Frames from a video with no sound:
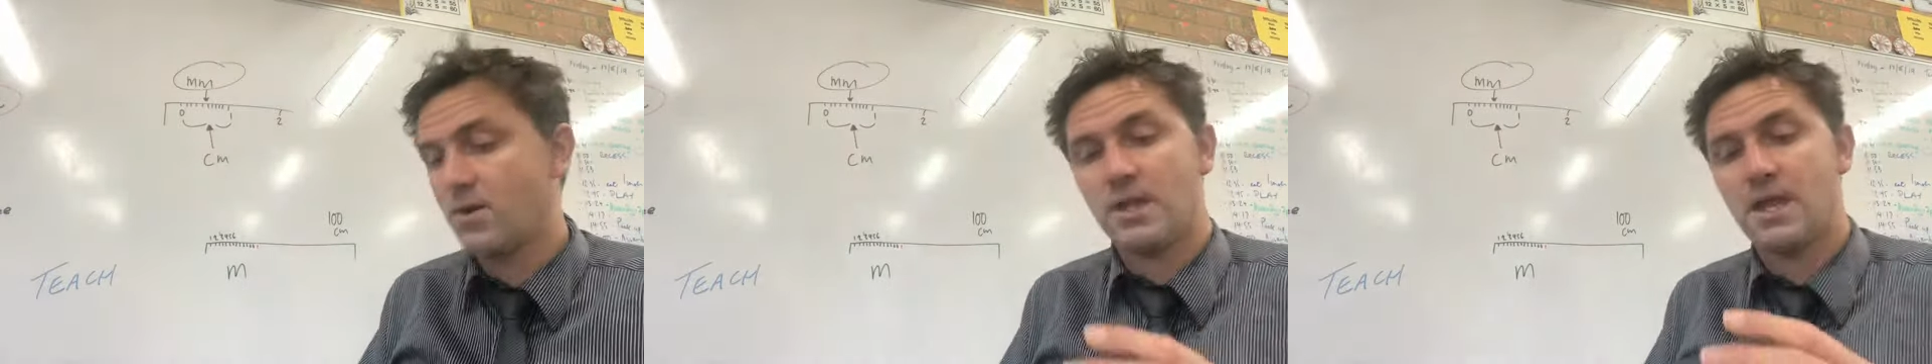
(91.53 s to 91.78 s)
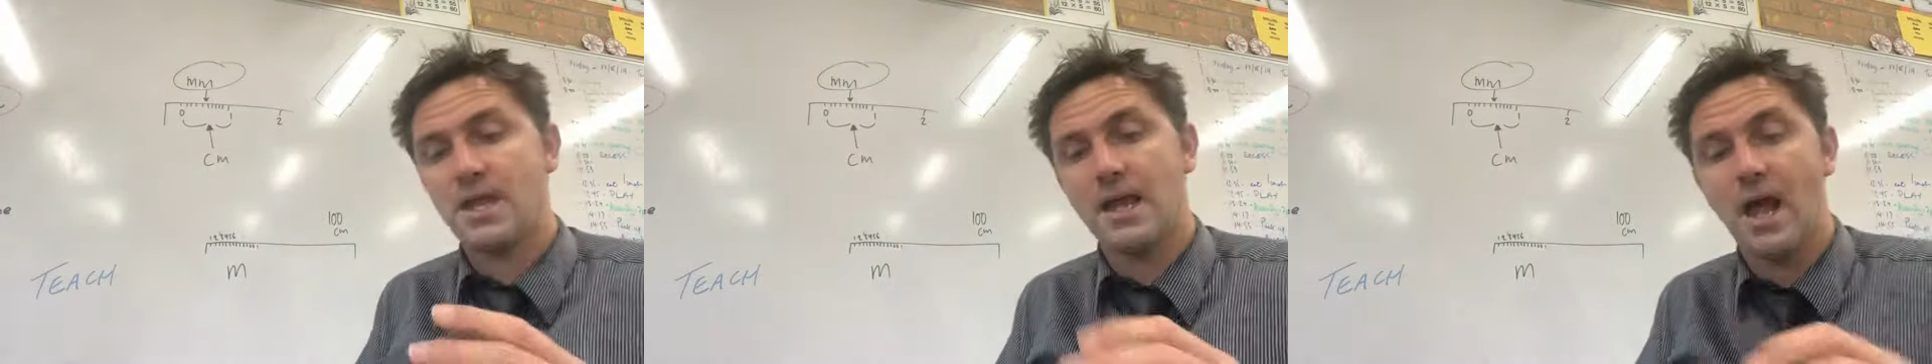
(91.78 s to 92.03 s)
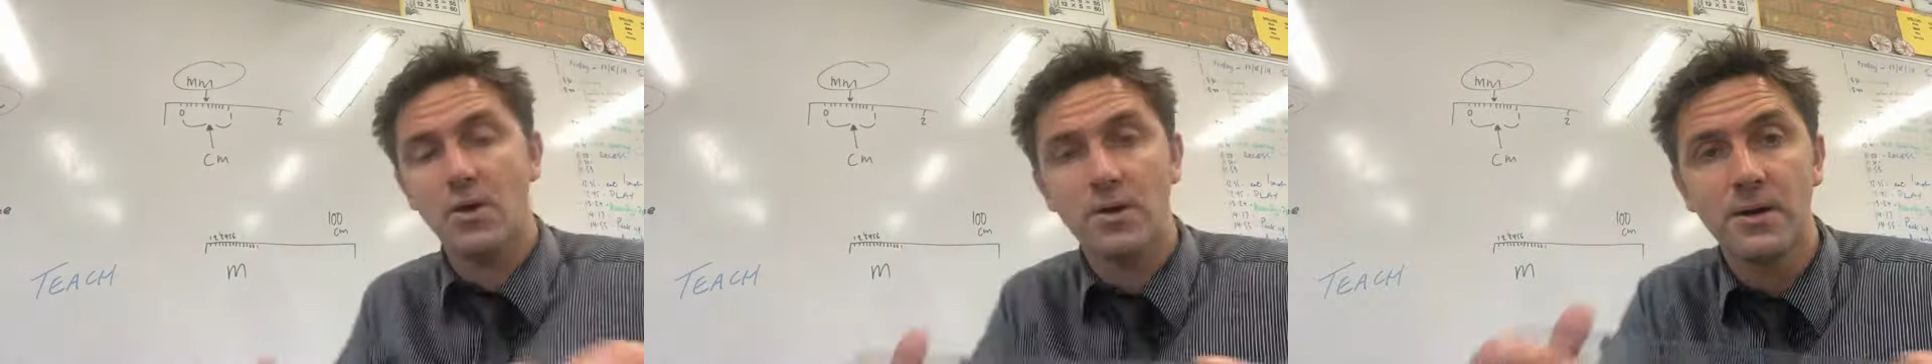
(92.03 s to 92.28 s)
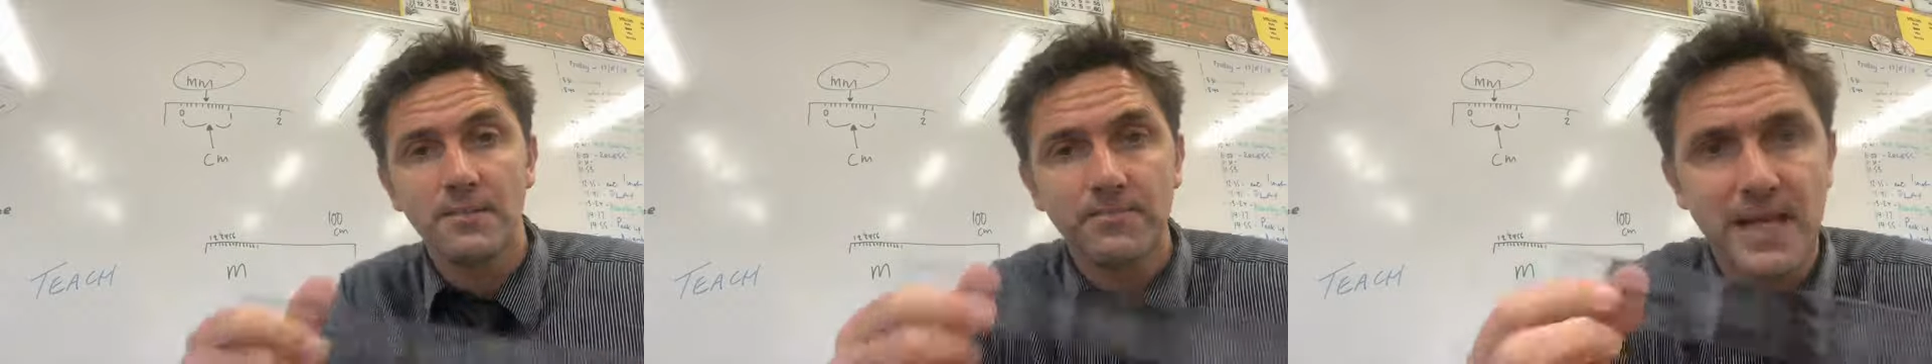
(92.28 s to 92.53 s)
And here you go, look,
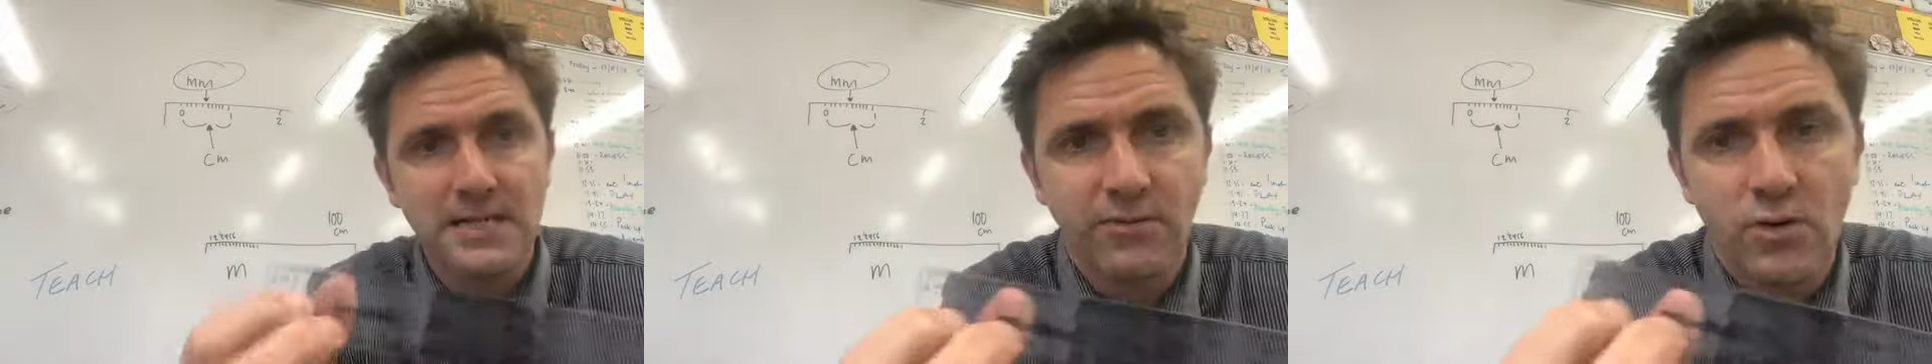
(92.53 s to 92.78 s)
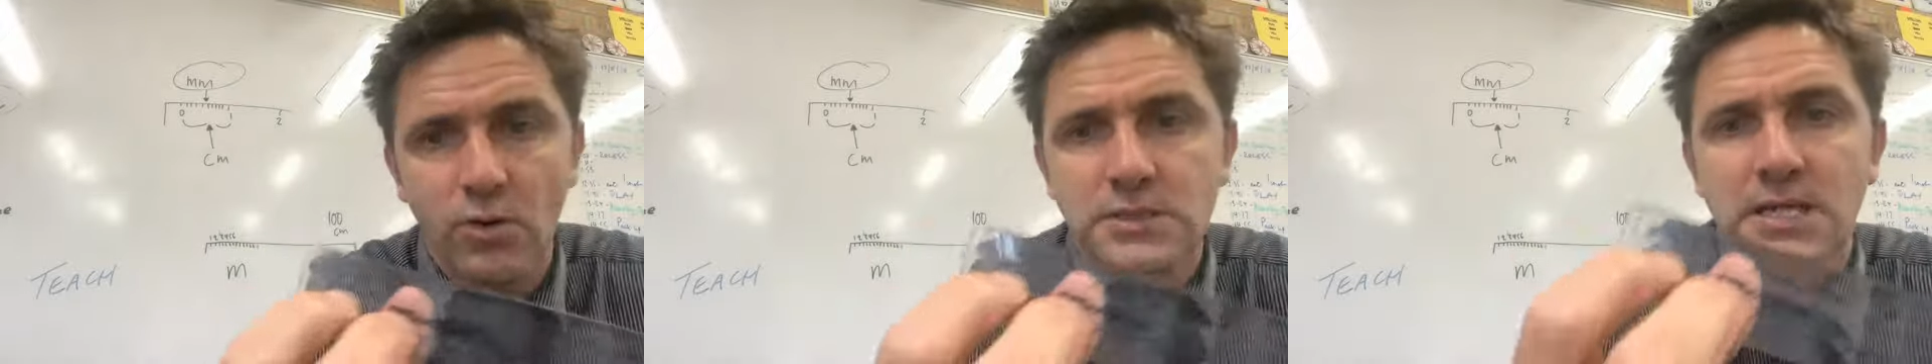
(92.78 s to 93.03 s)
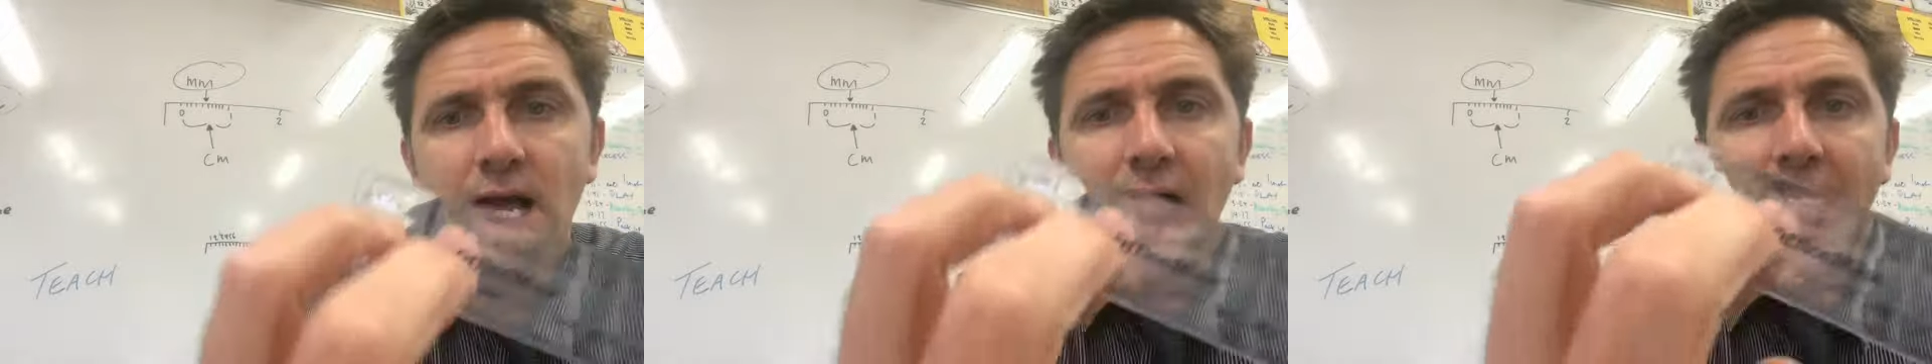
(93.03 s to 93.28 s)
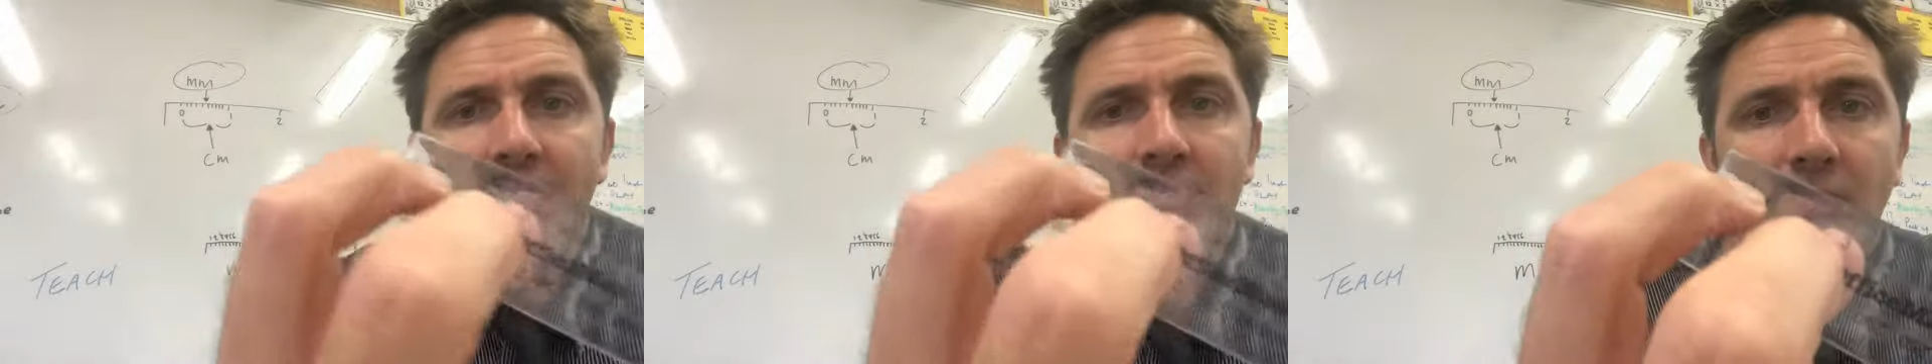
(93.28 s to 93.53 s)
there's of course
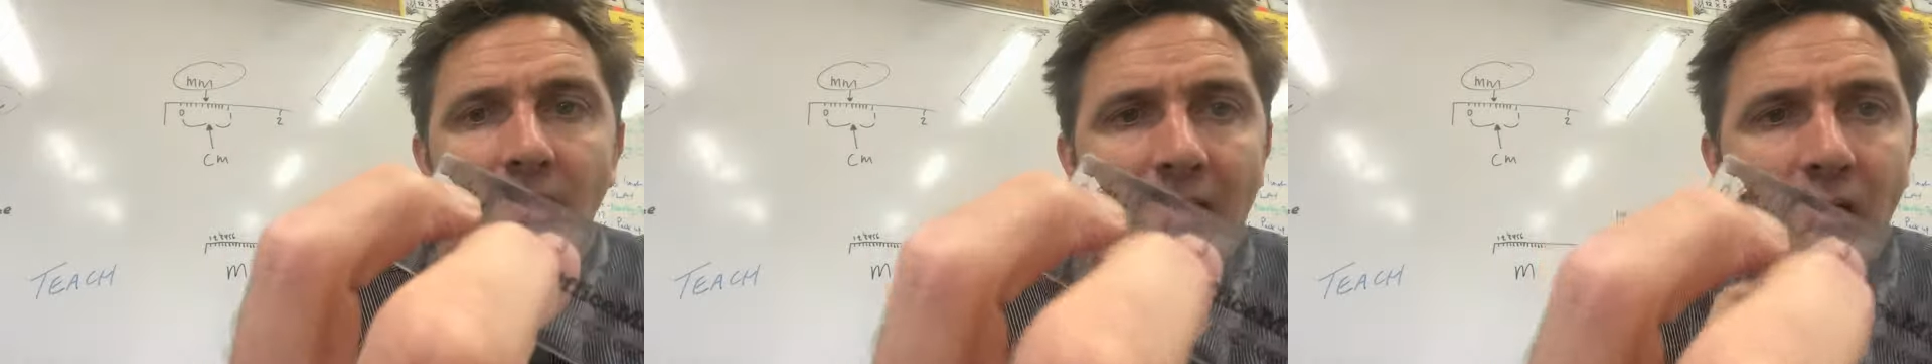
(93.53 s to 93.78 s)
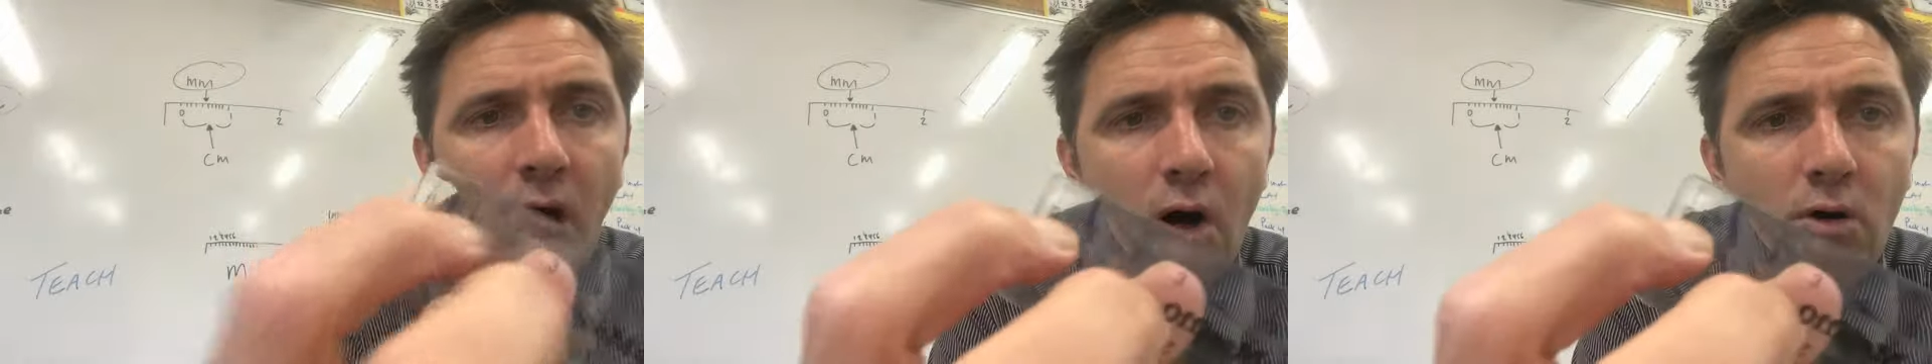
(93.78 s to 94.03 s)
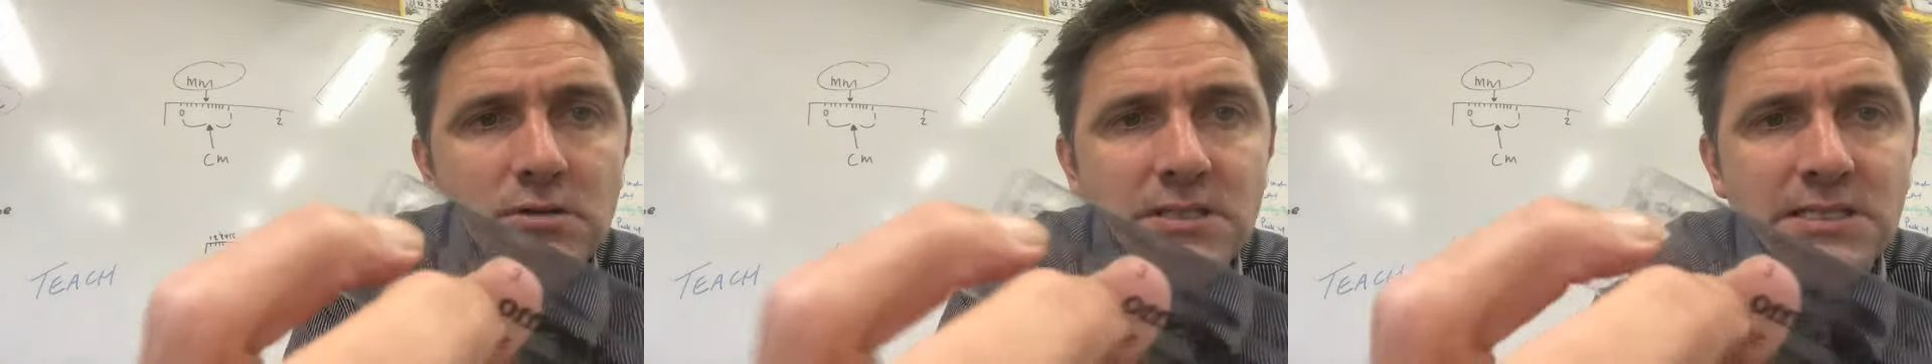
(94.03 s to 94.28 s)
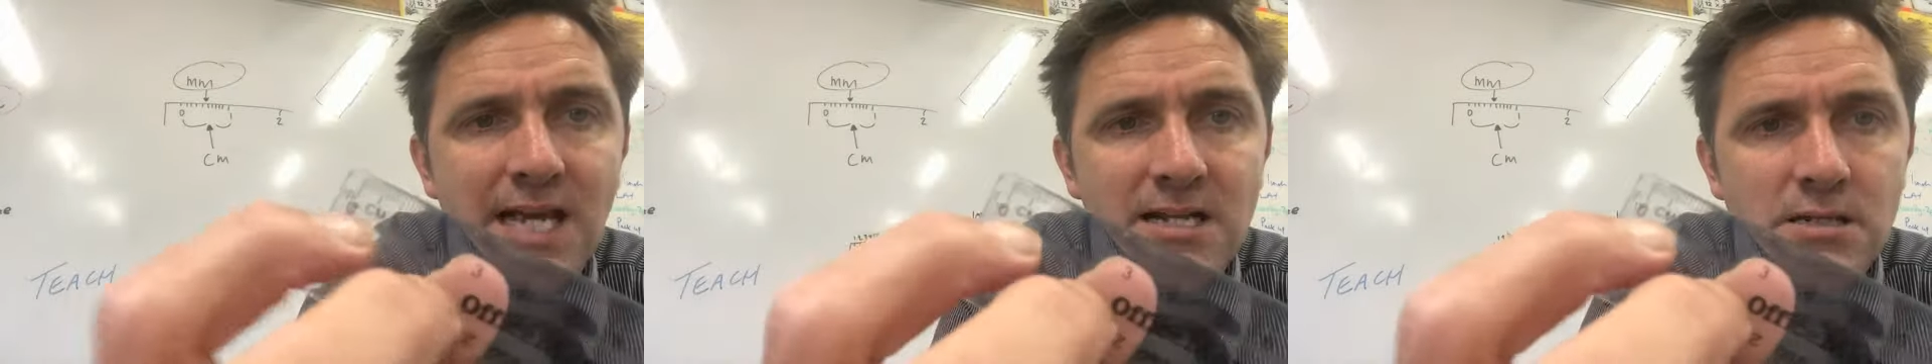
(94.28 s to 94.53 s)
a whole
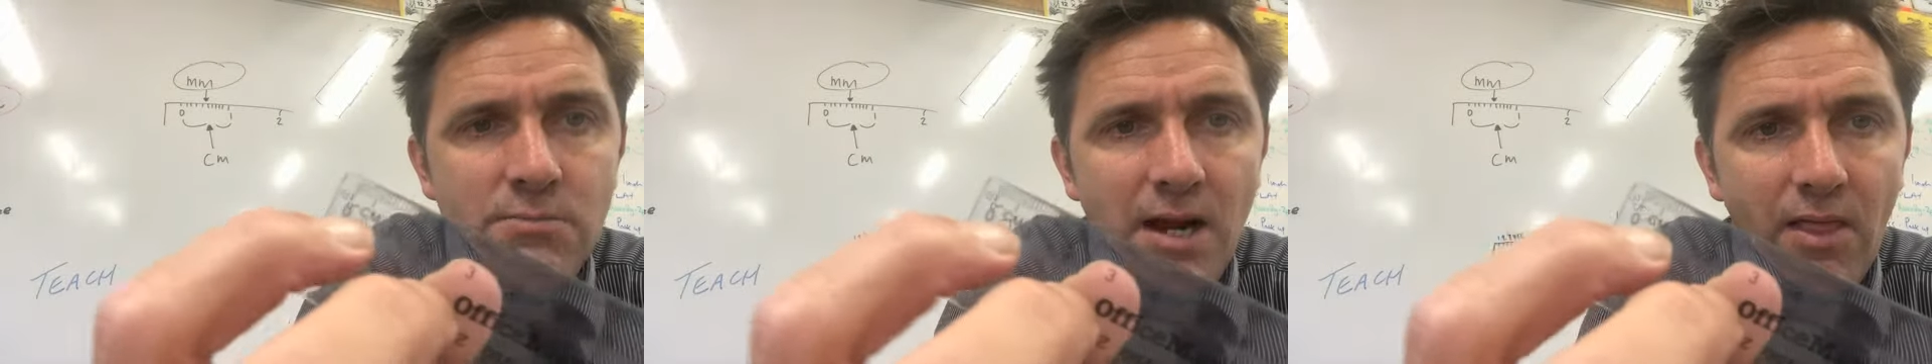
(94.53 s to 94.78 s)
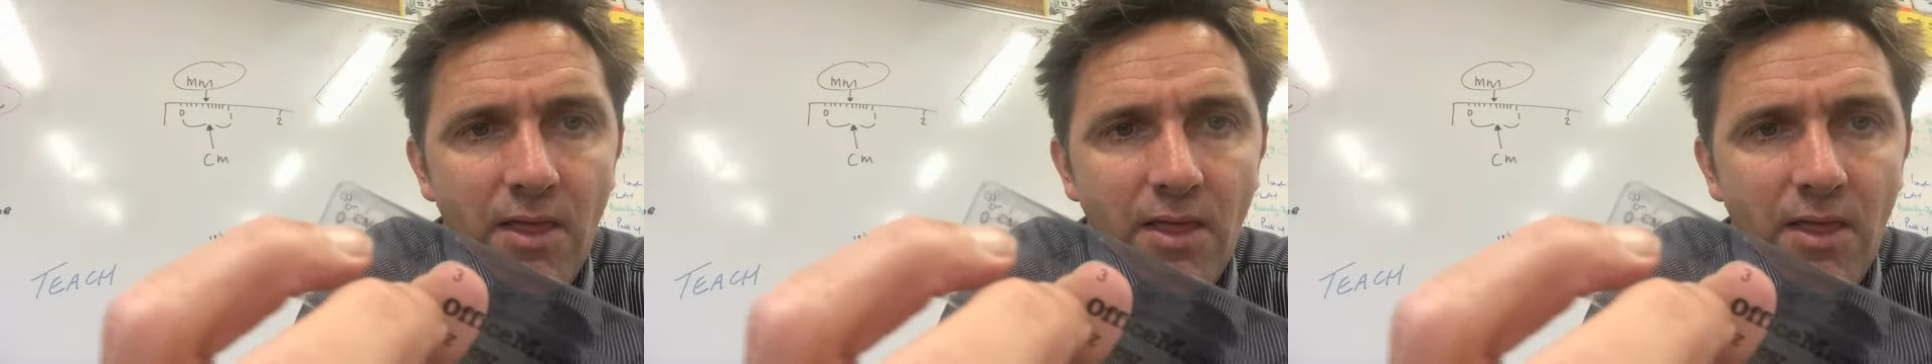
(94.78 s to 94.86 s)
centimetre.